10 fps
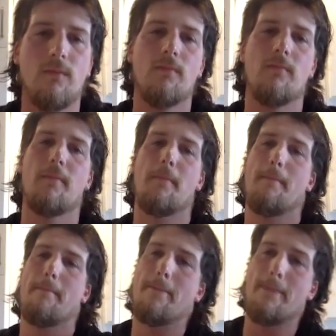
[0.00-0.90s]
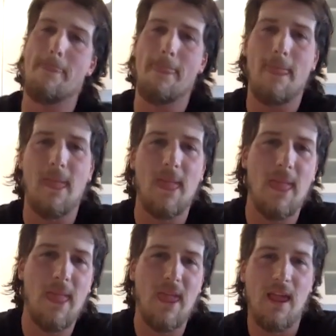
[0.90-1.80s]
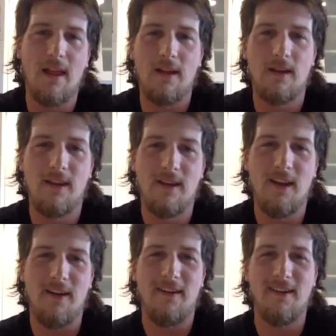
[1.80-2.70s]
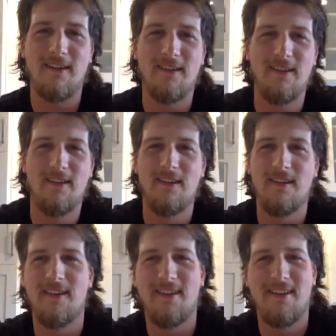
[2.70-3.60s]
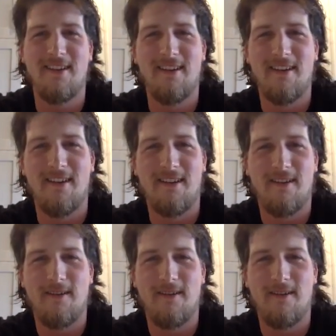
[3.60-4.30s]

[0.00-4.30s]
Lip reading: [no speech]